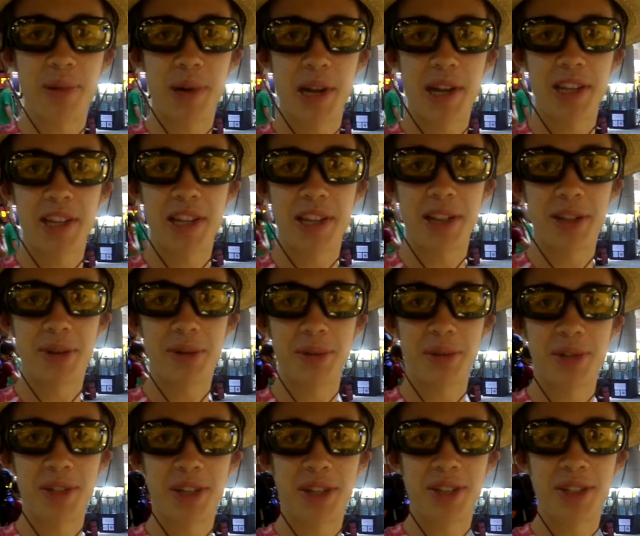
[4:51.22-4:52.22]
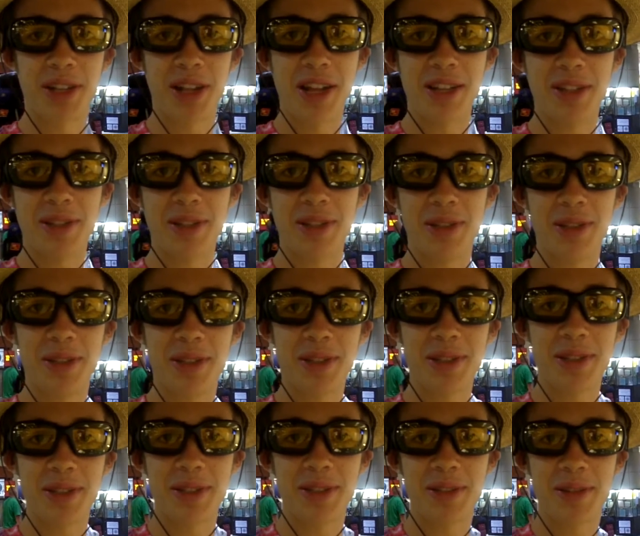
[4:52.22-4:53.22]
bright yellow sunglasses
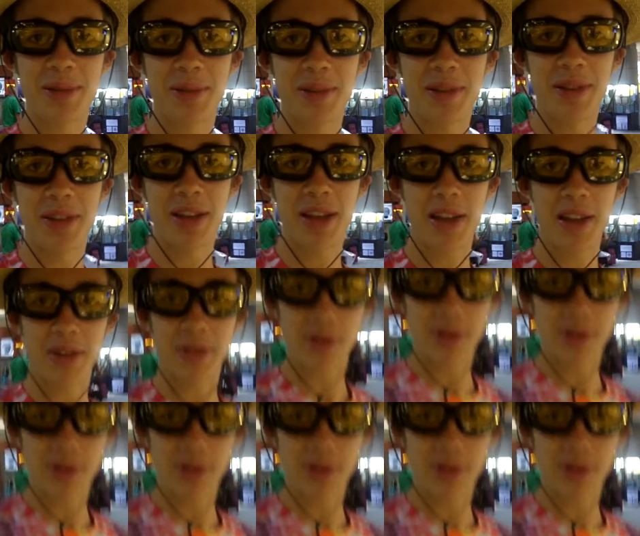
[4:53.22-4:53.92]
and